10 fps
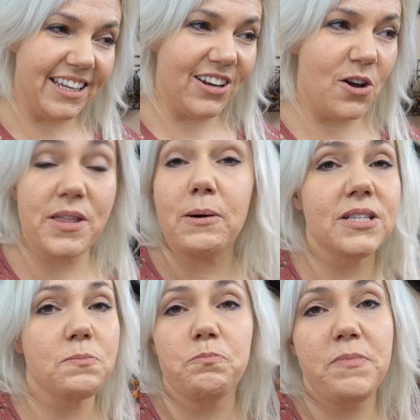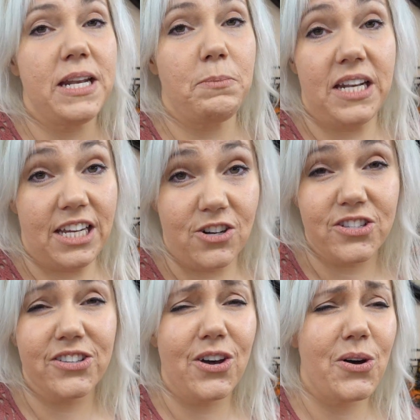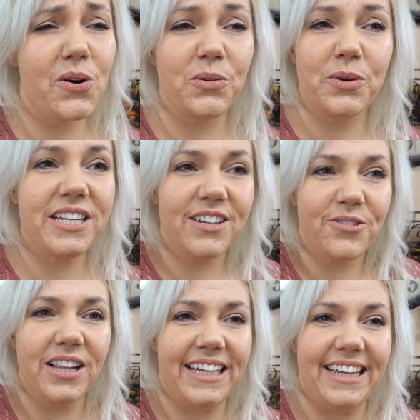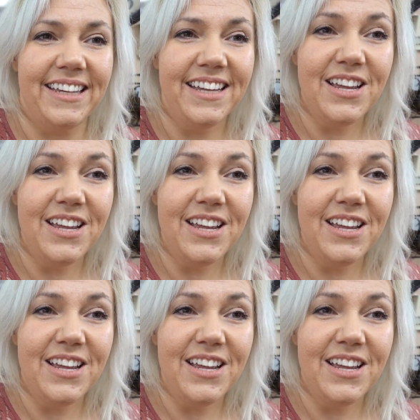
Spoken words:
You know, that was many, many years ago, and we didn't really